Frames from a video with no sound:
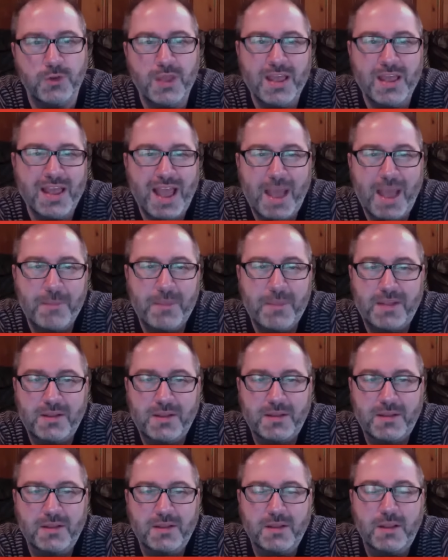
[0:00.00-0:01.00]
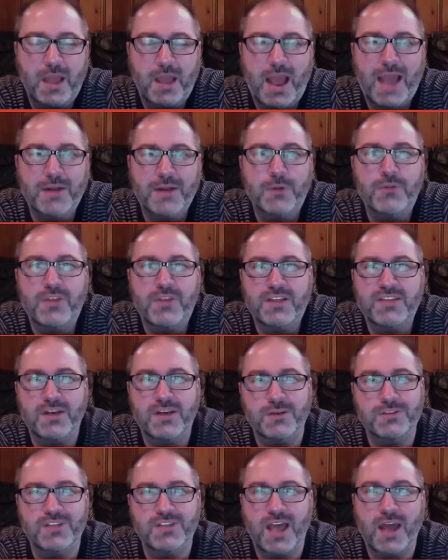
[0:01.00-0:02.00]
I mean, I don't think
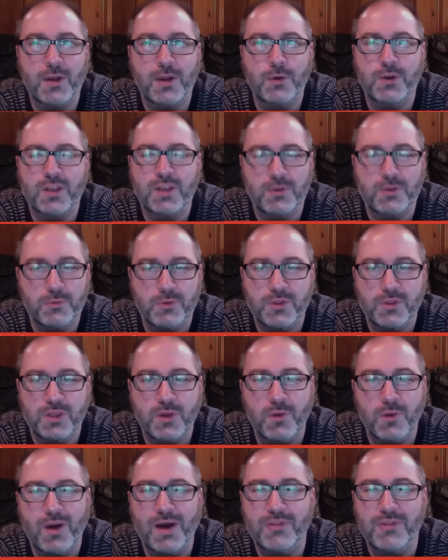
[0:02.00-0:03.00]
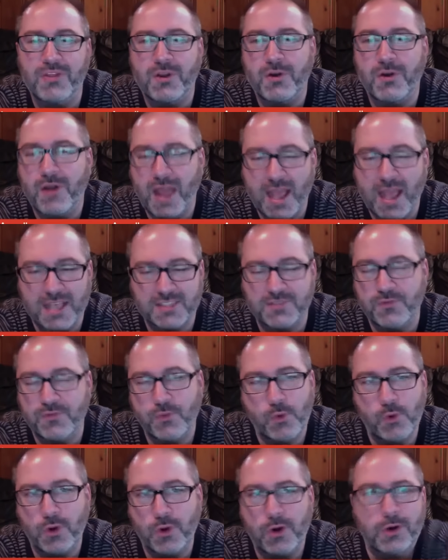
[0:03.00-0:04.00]
Delzato can really go out there and ask
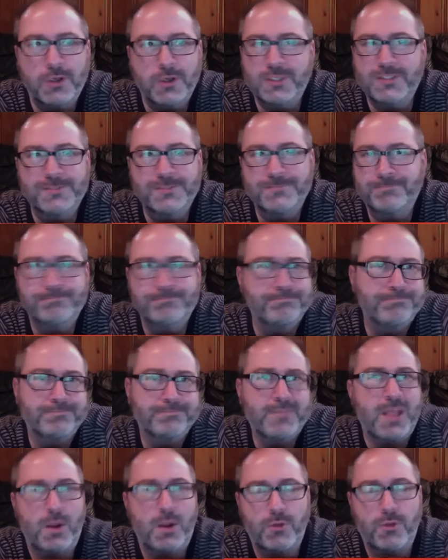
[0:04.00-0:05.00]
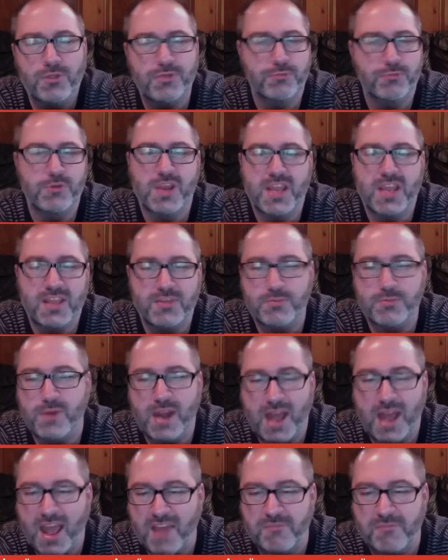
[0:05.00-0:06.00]
for,
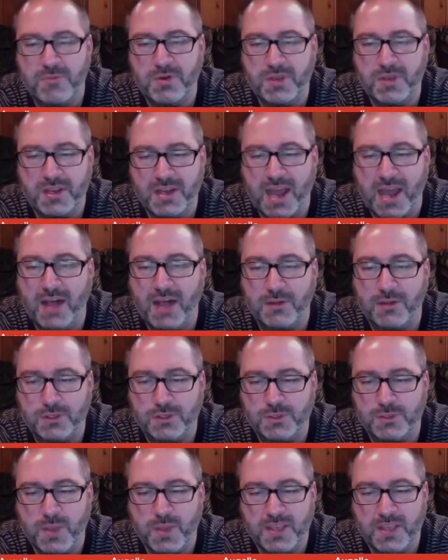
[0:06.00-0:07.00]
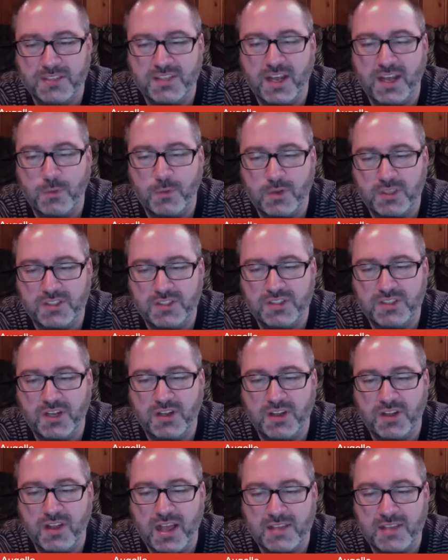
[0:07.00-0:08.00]
$3.5 million based on what he's done the
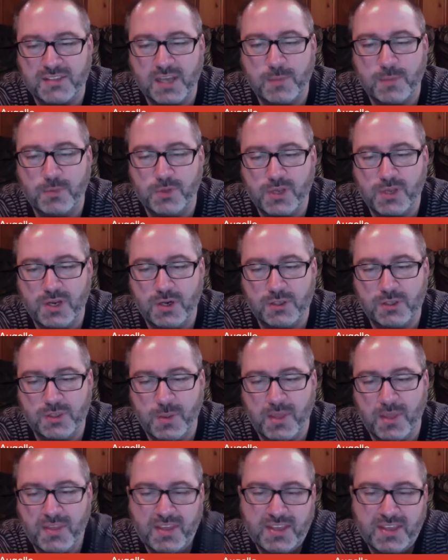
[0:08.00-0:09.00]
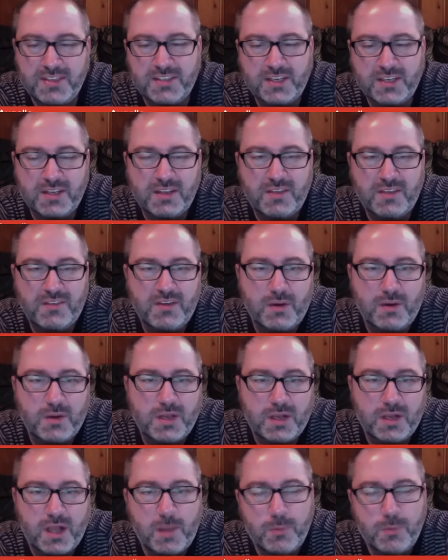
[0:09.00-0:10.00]
last couple of years. I mean, I think he's going to, get a
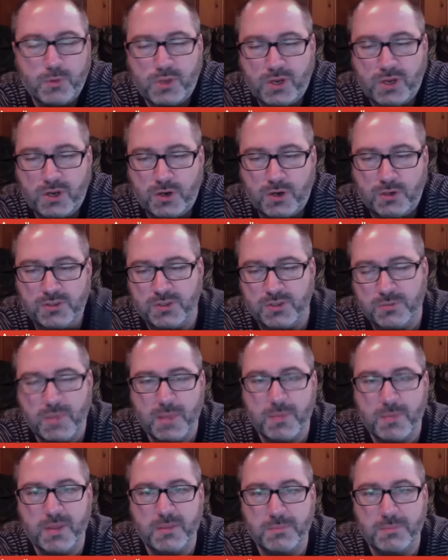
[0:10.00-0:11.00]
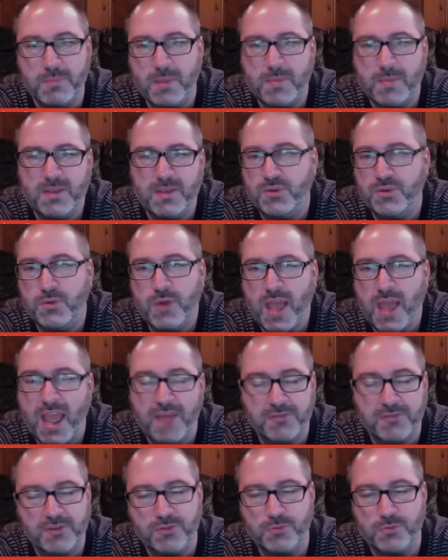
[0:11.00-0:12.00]
couple of years and maybe $2.5
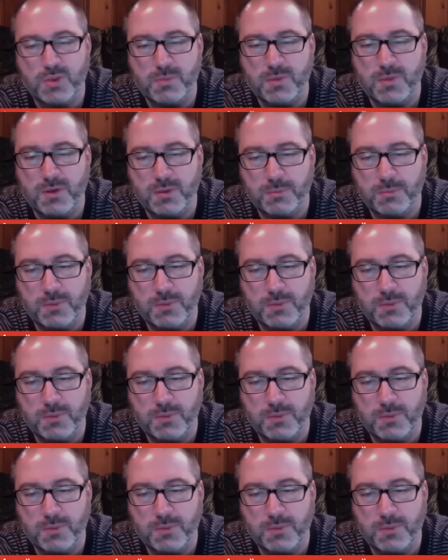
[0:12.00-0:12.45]
to $3 million